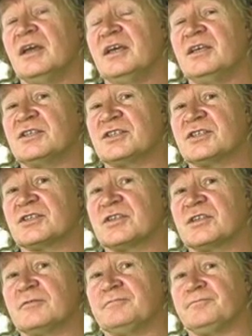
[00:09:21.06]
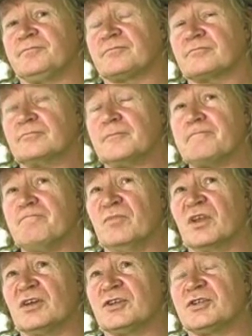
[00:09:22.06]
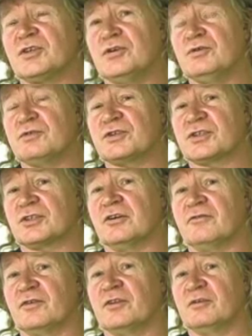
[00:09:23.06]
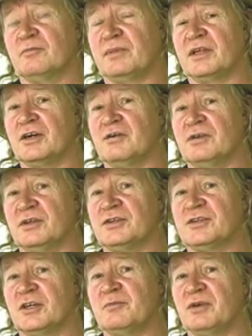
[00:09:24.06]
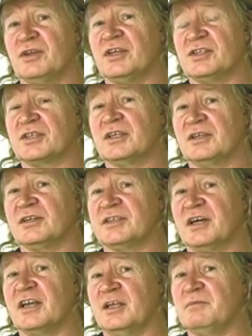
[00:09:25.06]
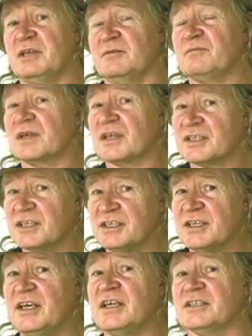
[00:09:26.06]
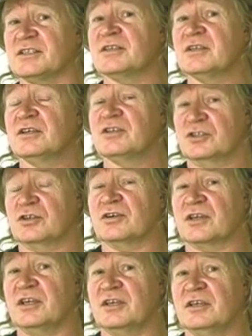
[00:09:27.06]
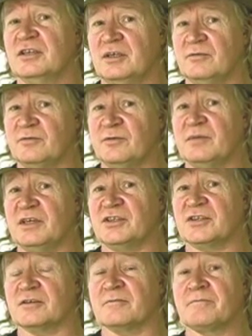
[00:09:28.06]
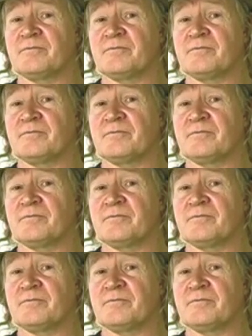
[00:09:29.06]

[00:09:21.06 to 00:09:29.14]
is to soften the blow and interpret this a little tiny bit, because it is shocking information.